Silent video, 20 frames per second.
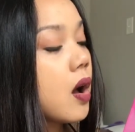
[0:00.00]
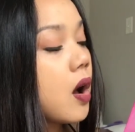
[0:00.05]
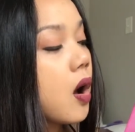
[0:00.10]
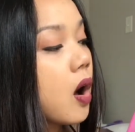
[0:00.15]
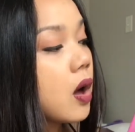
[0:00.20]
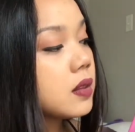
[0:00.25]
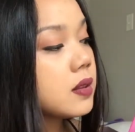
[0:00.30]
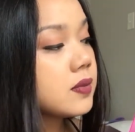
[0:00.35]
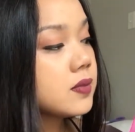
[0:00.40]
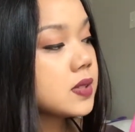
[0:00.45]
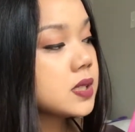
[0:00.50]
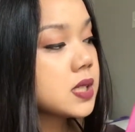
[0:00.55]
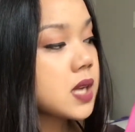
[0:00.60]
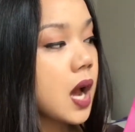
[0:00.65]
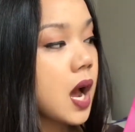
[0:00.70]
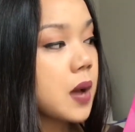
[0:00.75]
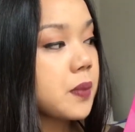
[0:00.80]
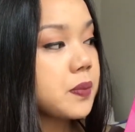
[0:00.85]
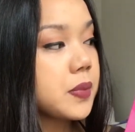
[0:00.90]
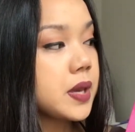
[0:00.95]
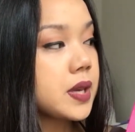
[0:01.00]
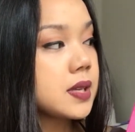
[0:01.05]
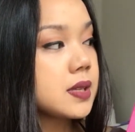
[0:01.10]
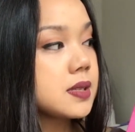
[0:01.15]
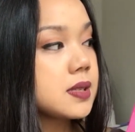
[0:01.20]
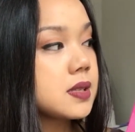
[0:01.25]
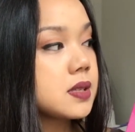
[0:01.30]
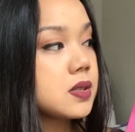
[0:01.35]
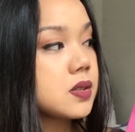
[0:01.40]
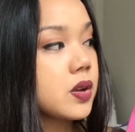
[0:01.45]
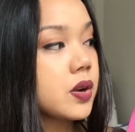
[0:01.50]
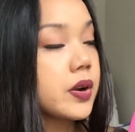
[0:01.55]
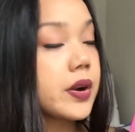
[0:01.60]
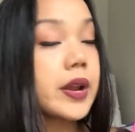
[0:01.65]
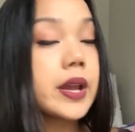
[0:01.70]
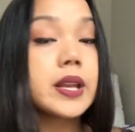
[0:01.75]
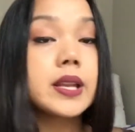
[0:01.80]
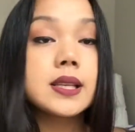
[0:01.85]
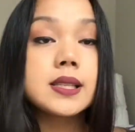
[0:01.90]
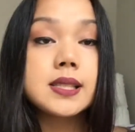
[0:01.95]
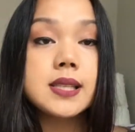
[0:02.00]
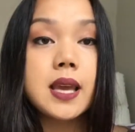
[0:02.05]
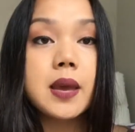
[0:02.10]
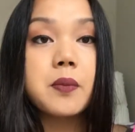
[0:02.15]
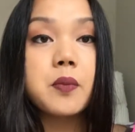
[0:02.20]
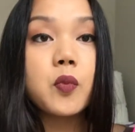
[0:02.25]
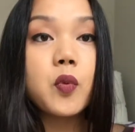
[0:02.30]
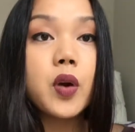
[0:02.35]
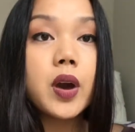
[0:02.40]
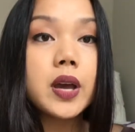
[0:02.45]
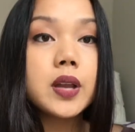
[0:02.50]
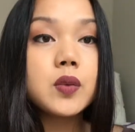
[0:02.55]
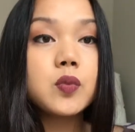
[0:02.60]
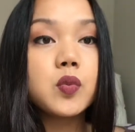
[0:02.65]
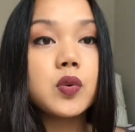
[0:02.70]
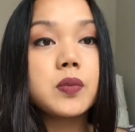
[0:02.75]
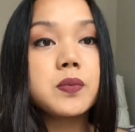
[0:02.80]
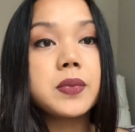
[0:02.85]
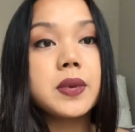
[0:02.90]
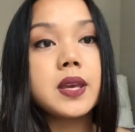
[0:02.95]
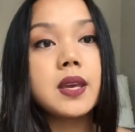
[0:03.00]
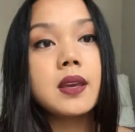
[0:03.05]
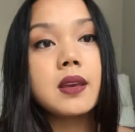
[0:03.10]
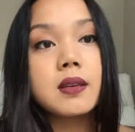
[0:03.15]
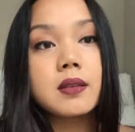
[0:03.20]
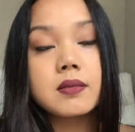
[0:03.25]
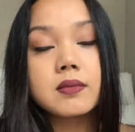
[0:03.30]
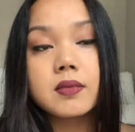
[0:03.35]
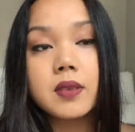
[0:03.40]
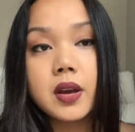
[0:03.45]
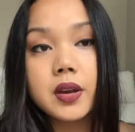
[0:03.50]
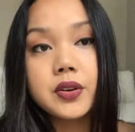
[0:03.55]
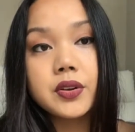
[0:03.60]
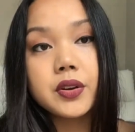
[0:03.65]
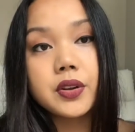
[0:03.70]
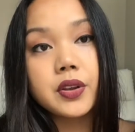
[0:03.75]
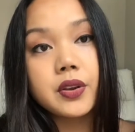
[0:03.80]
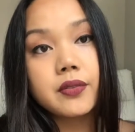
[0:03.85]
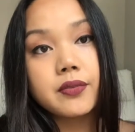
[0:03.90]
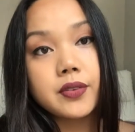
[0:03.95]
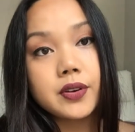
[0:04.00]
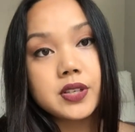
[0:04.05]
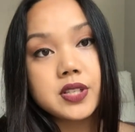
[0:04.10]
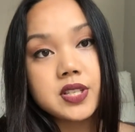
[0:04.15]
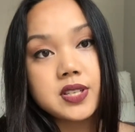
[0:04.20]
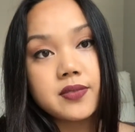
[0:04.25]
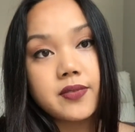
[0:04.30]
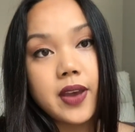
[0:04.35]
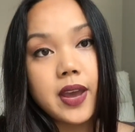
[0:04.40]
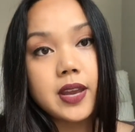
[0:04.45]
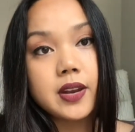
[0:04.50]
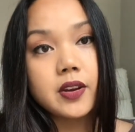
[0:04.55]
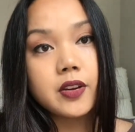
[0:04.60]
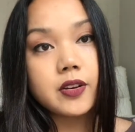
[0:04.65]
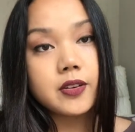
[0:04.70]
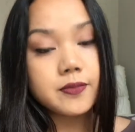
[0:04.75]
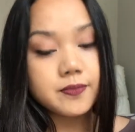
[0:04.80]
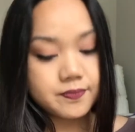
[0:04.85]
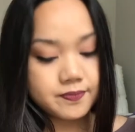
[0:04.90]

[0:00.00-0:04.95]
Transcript: all of the topics that are in exam 1 will be under your first divider.